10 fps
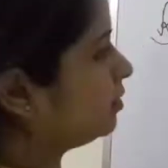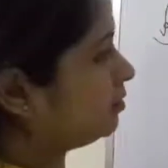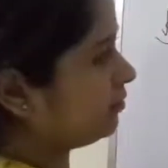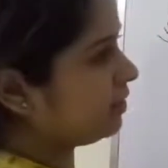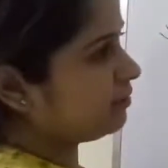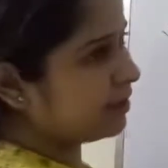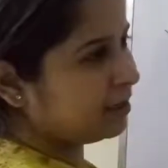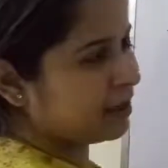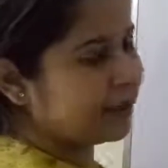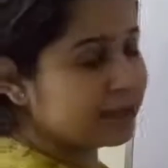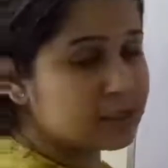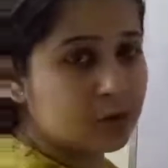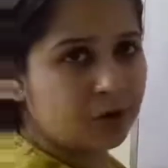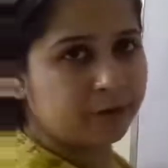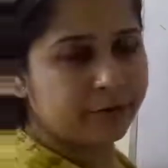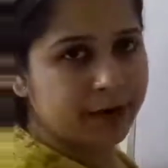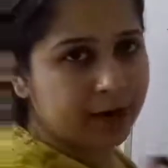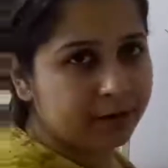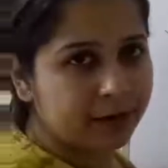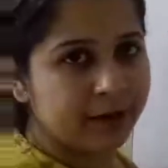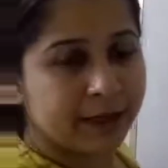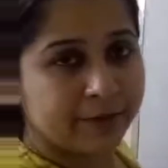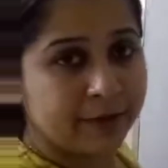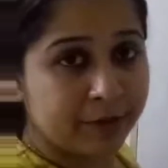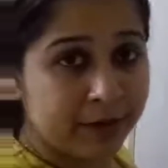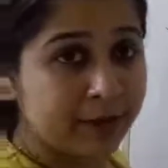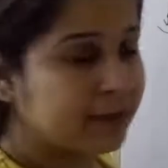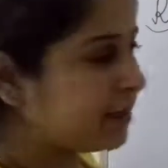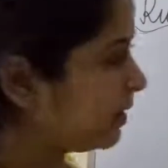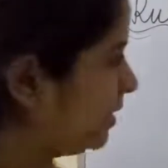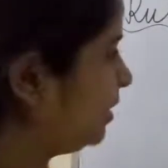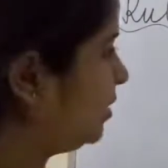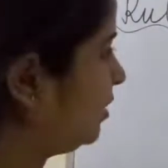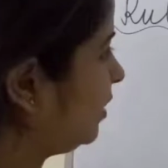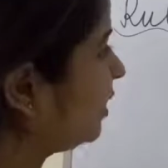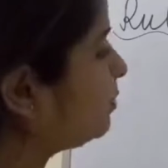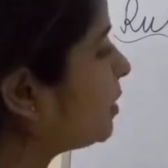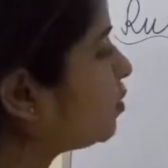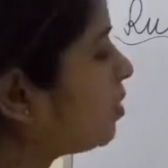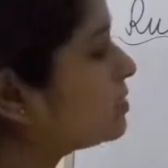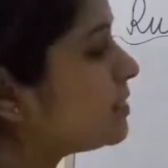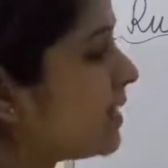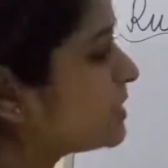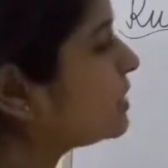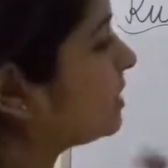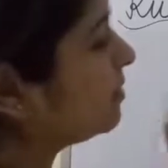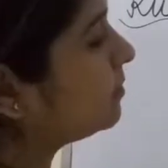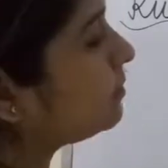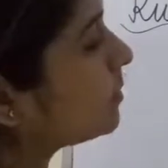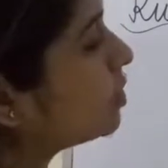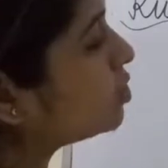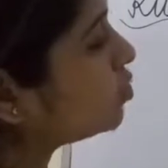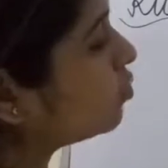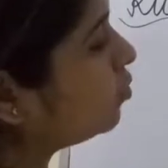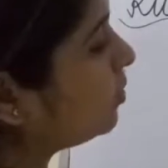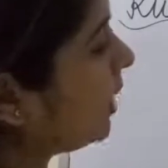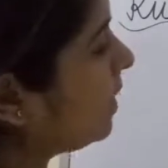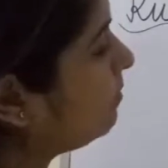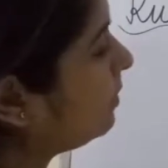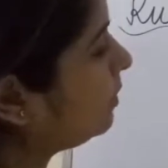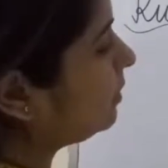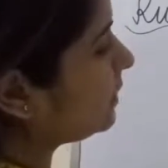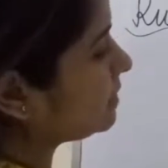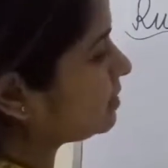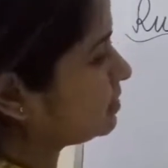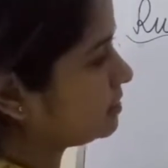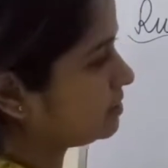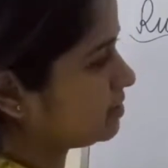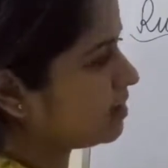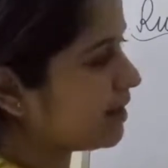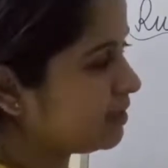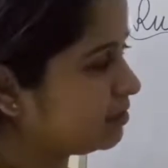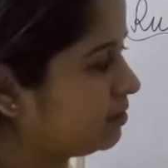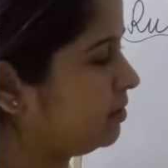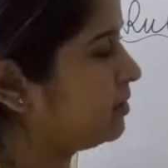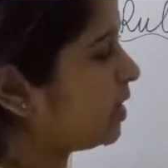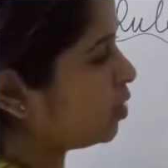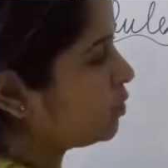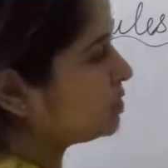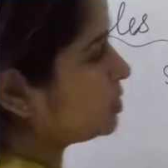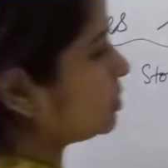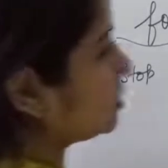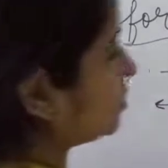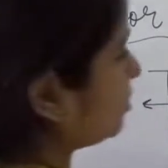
when red light is on, we are running our vehicle like anything. It may cause accident. So amber, it is light yellowish.